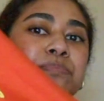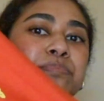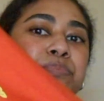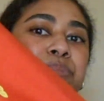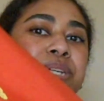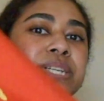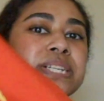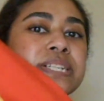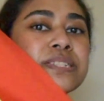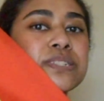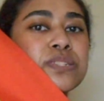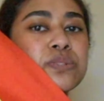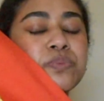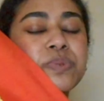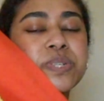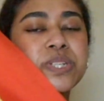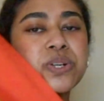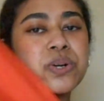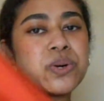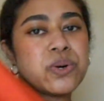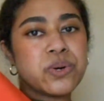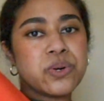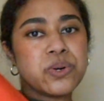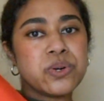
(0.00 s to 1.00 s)
print we
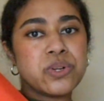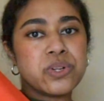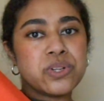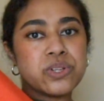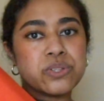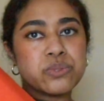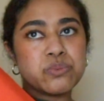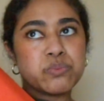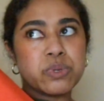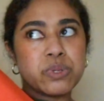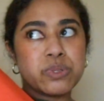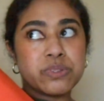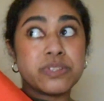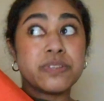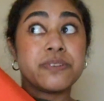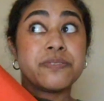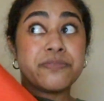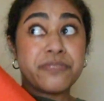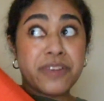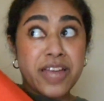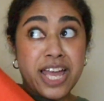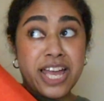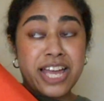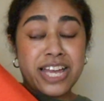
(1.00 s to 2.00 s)
call, well, the
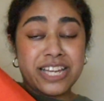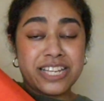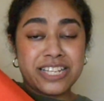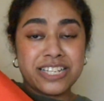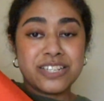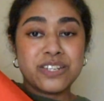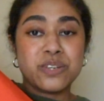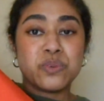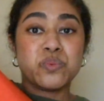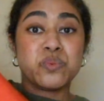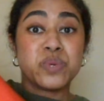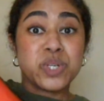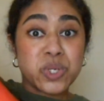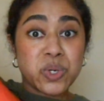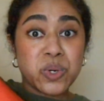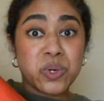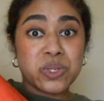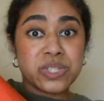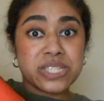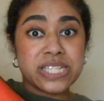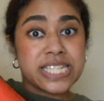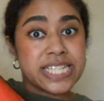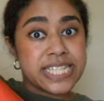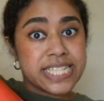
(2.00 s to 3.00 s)
fan we
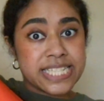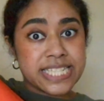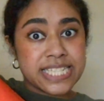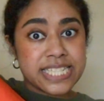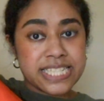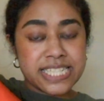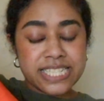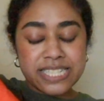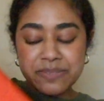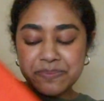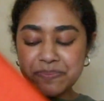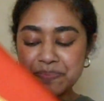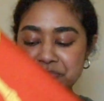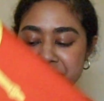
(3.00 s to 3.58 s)
call iri.